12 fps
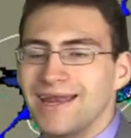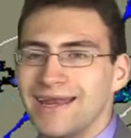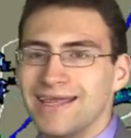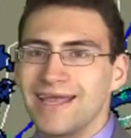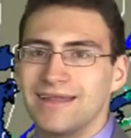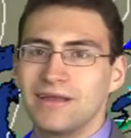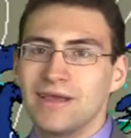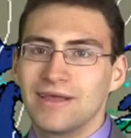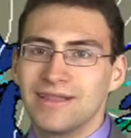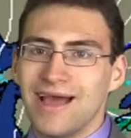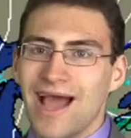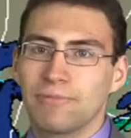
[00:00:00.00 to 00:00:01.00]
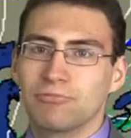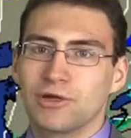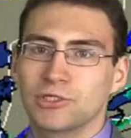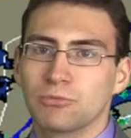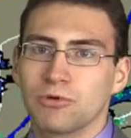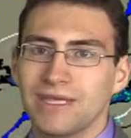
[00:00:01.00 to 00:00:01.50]
And again, the high
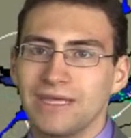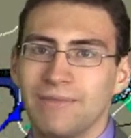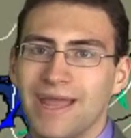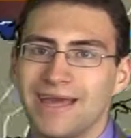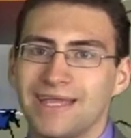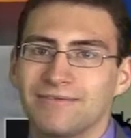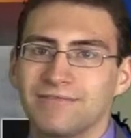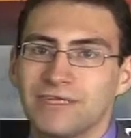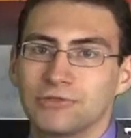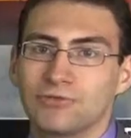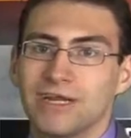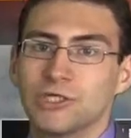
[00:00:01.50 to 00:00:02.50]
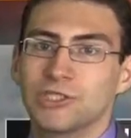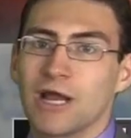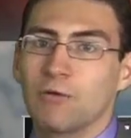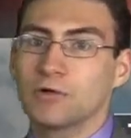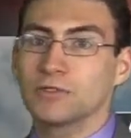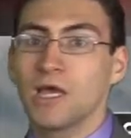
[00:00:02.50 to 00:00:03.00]
pressure will keep any of these rain
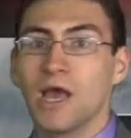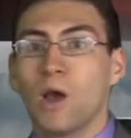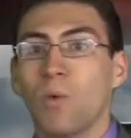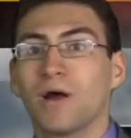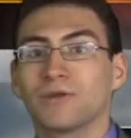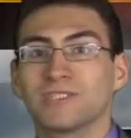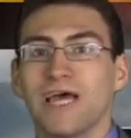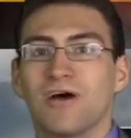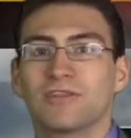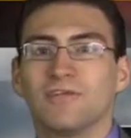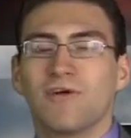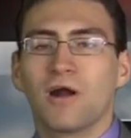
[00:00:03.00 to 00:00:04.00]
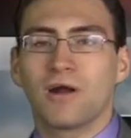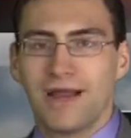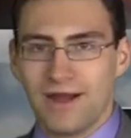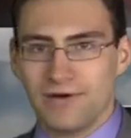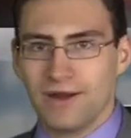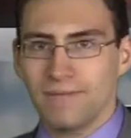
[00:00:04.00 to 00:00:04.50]
showers well south of our
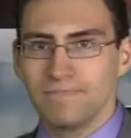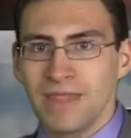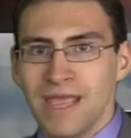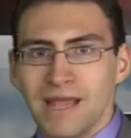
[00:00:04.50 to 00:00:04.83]
area.